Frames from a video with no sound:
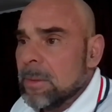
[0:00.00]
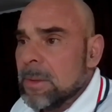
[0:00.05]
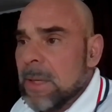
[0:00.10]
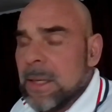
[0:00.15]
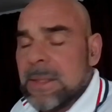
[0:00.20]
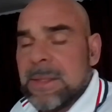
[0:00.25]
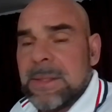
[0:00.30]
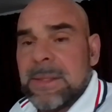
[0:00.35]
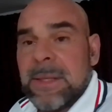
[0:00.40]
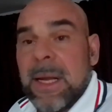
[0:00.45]

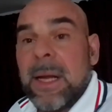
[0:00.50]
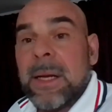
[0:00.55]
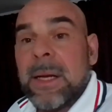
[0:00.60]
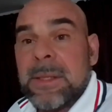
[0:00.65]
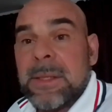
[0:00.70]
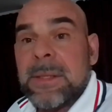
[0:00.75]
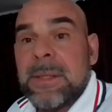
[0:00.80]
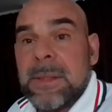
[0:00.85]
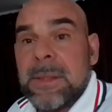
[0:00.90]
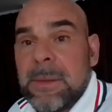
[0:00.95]
that
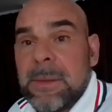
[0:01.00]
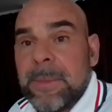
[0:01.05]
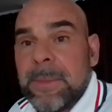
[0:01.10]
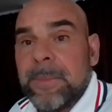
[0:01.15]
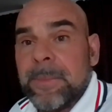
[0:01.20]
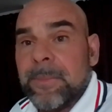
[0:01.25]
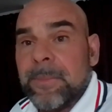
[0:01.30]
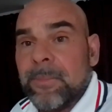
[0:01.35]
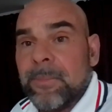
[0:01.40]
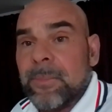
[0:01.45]
sucks.
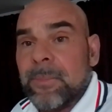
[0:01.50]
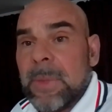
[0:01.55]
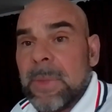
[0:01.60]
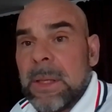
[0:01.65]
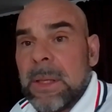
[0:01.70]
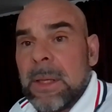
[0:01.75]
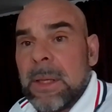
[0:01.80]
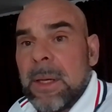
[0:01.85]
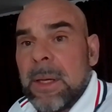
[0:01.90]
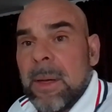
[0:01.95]

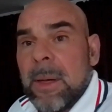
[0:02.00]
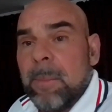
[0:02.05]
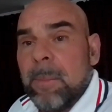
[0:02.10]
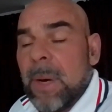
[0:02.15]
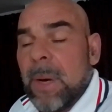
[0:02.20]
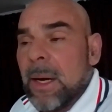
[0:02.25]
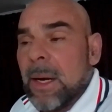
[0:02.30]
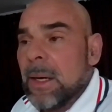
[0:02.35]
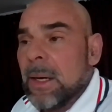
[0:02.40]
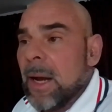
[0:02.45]

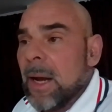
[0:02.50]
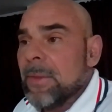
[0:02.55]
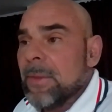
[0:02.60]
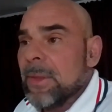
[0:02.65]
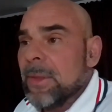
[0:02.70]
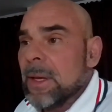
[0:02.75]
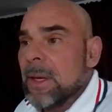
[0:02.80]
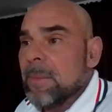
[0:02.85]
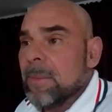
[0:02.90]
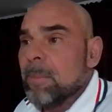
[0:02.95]
But I
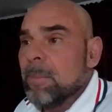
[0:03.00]
think